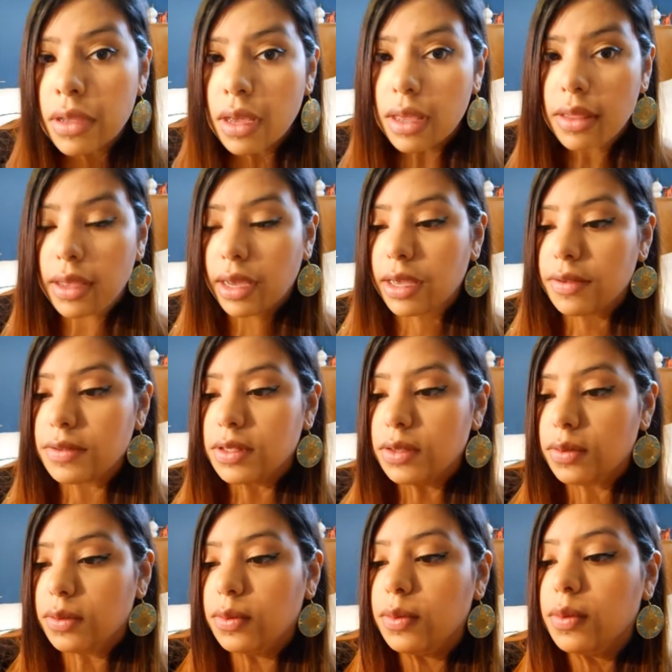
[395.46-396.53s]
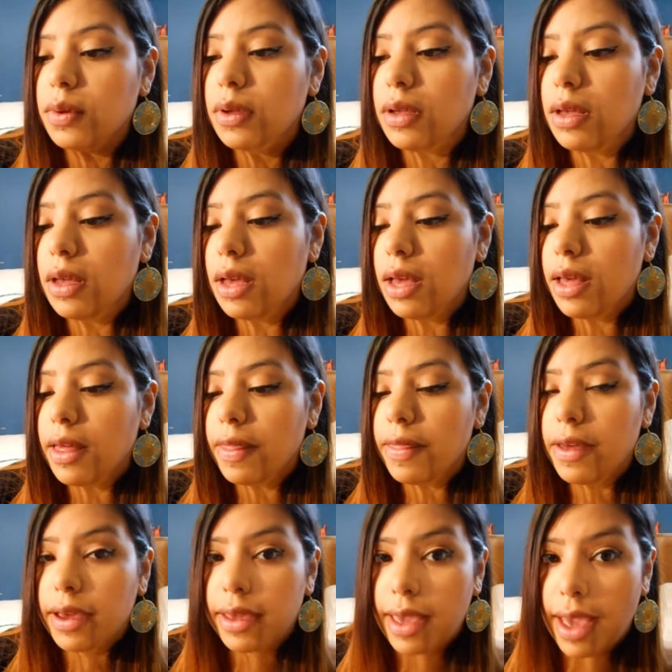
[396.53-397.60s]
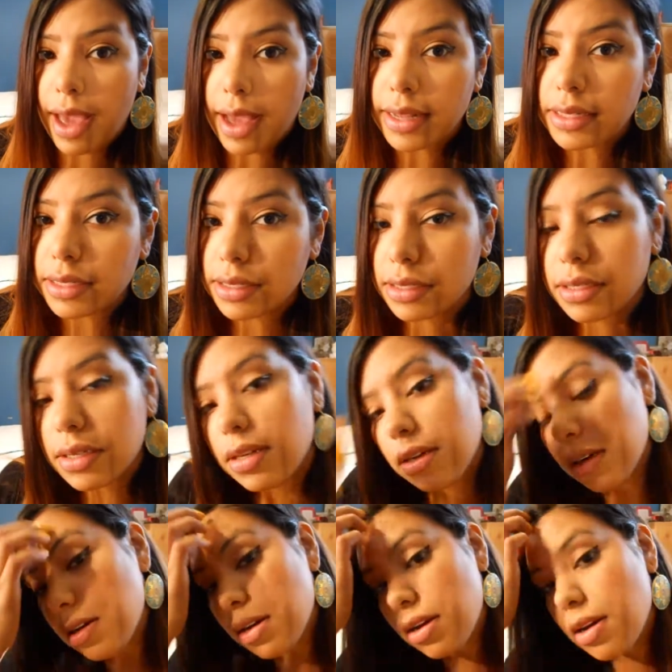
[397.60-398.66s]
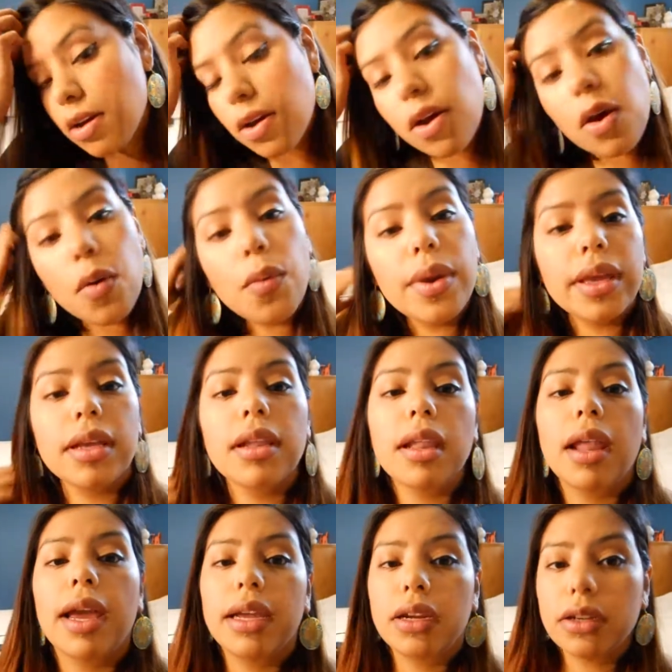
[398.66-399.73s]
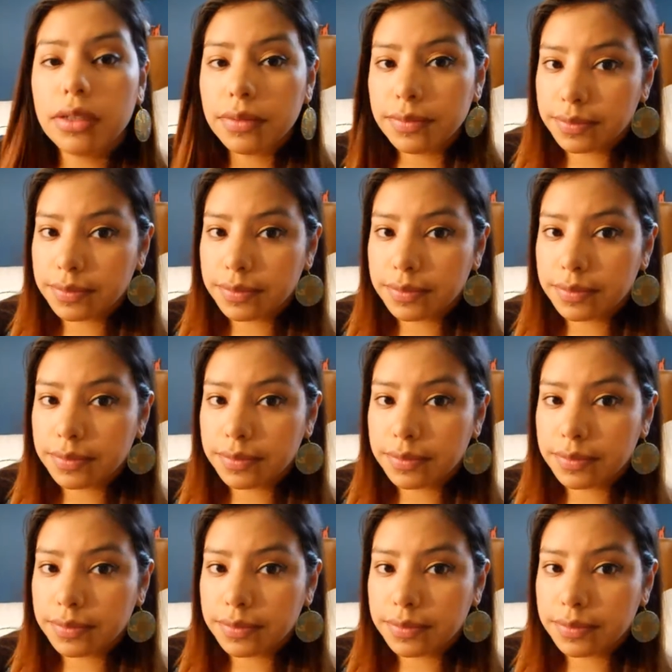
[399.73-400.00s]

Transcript: And that gives you a cat wing liner.